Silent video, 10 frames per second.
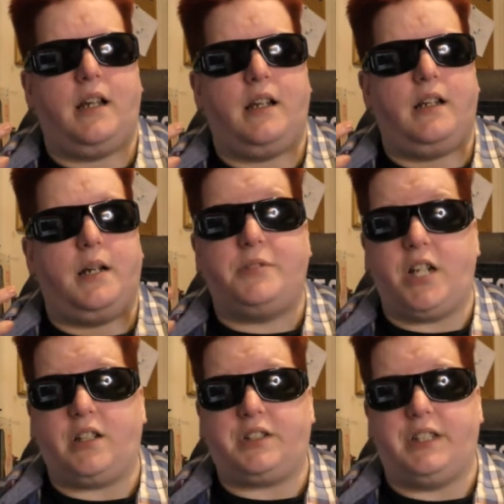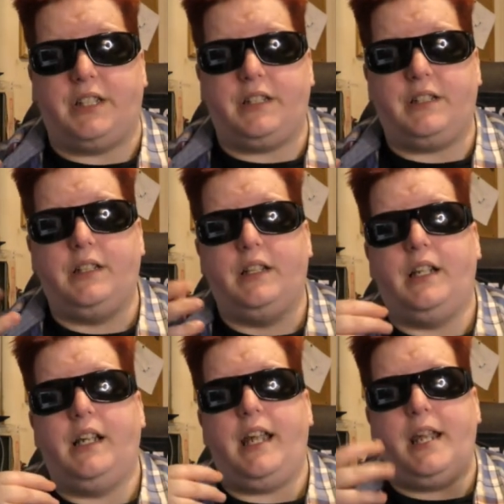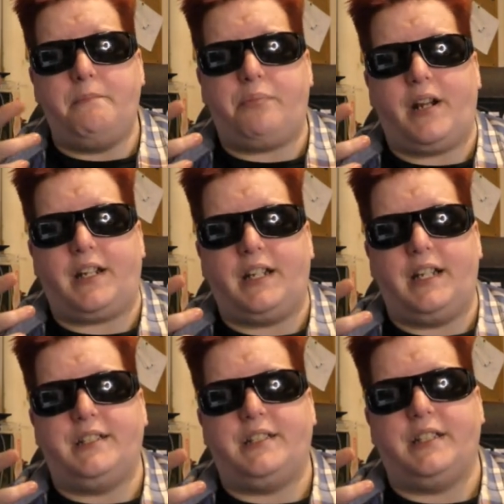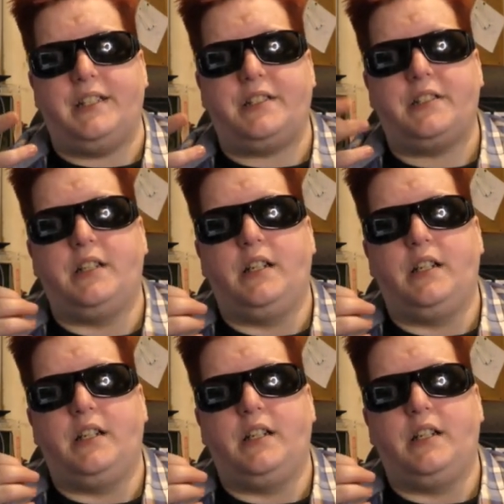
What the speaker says: abducted, impregnated,